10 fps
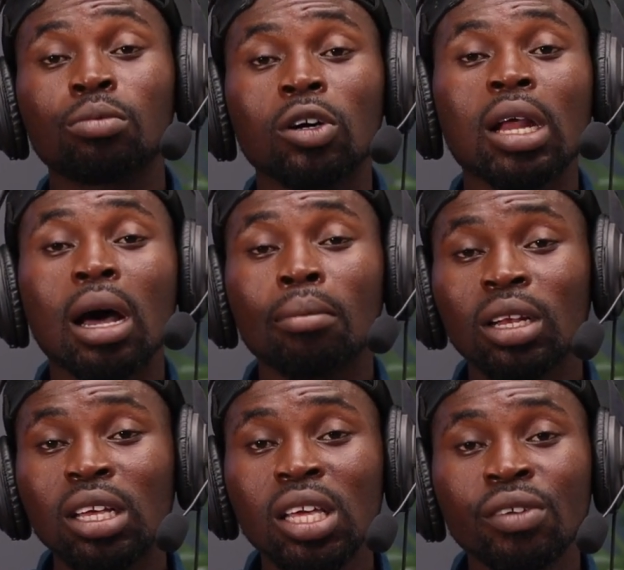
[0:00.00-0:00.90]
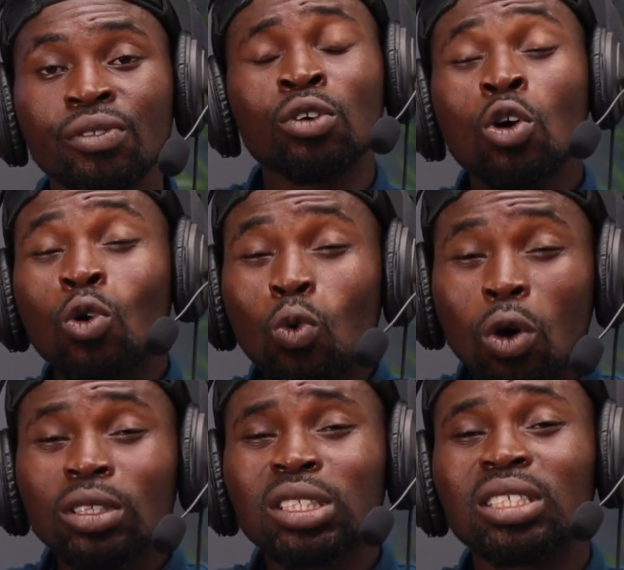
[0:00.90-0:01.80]
but I believe
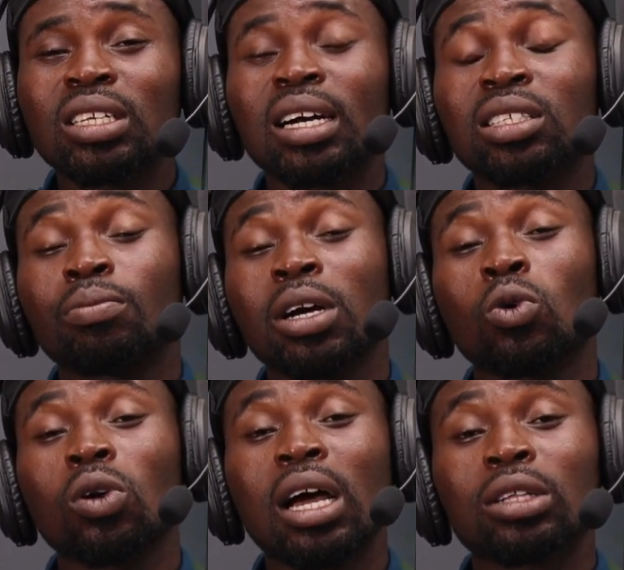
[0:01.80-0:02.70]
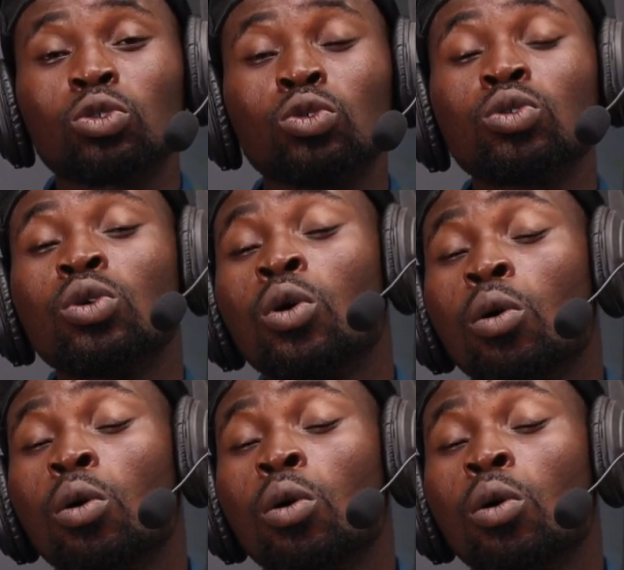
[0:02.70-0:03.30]
one thing that is peculiar to